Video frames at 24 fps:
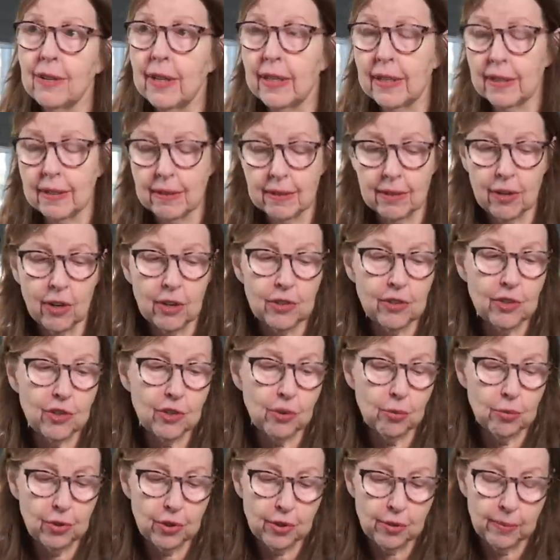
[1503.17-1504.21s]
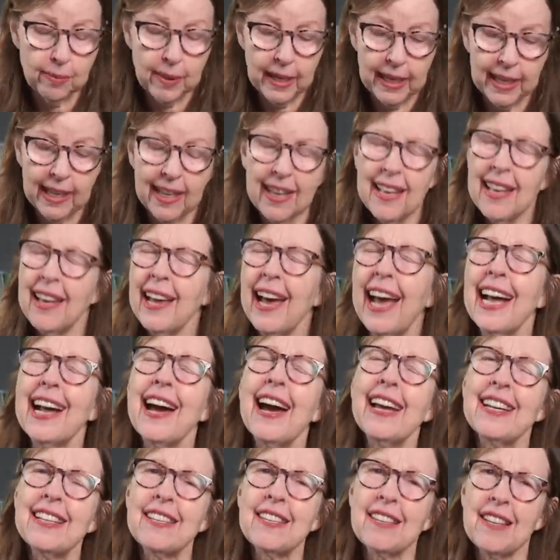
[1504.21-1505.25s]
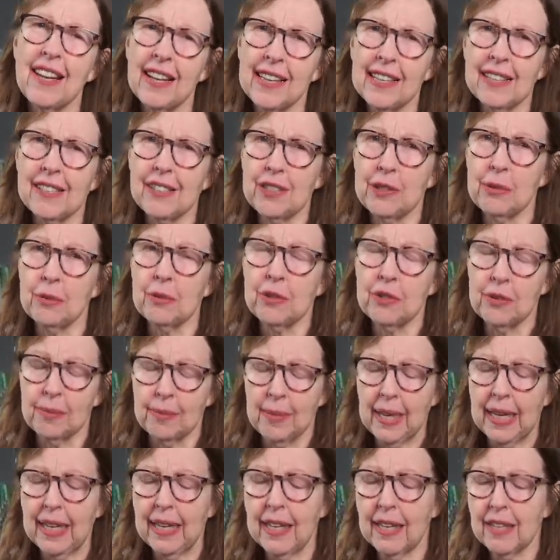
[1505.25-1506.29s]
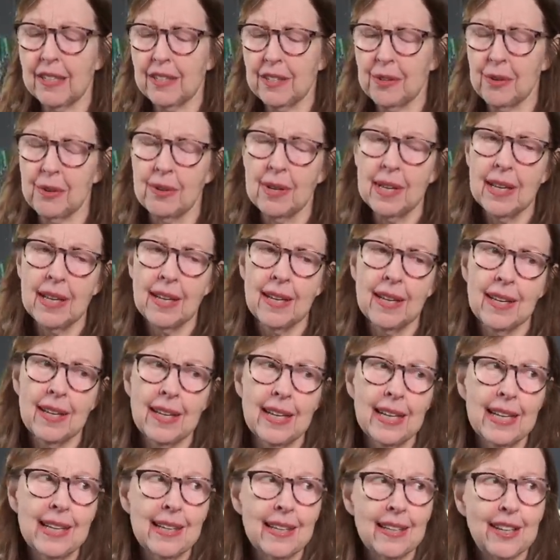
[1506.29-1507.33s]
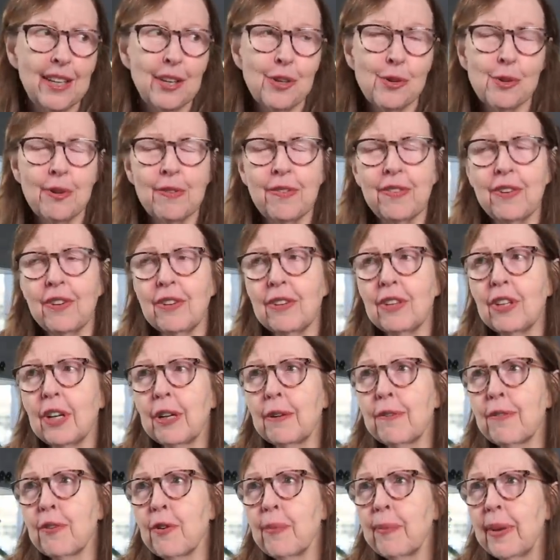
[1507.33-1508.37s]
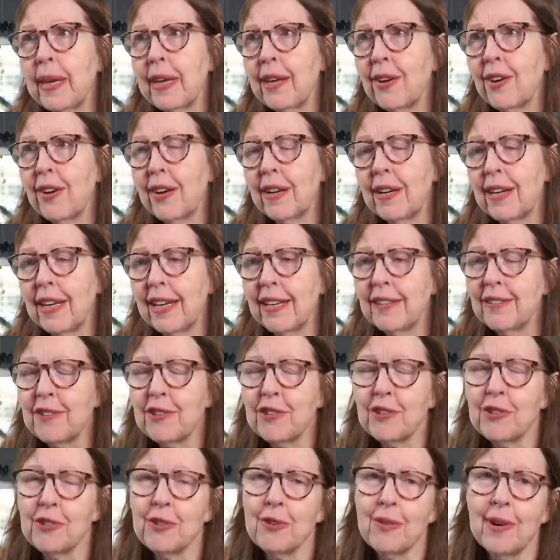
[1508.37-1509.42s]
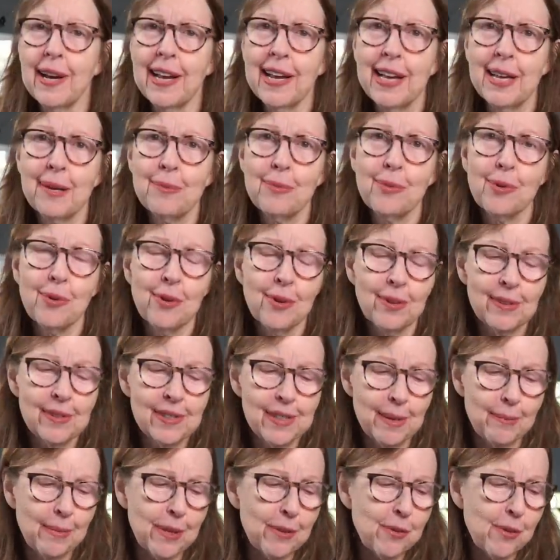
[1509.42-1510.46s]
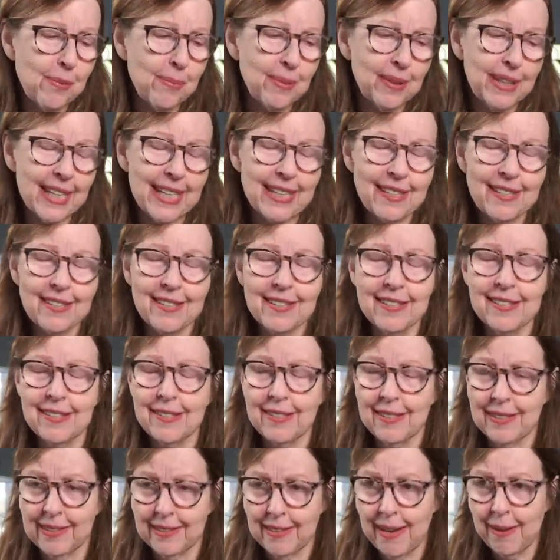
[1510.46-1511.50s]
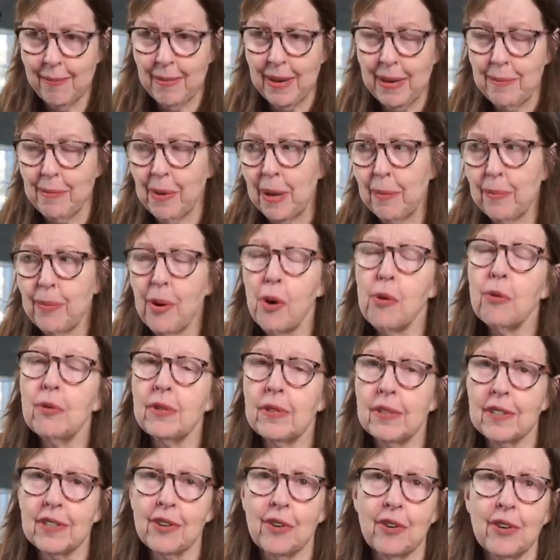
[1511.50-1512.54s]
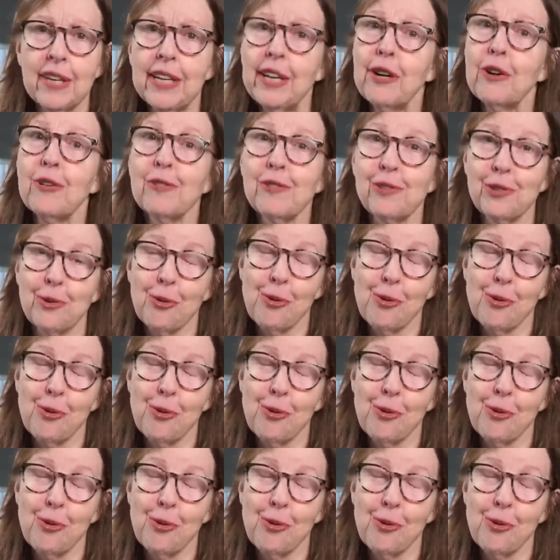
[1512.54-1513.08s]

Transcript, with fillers: and on social media. I kind of suck at social media, so you know, if you look for me on Instagram or some other places, I mean, my posts are years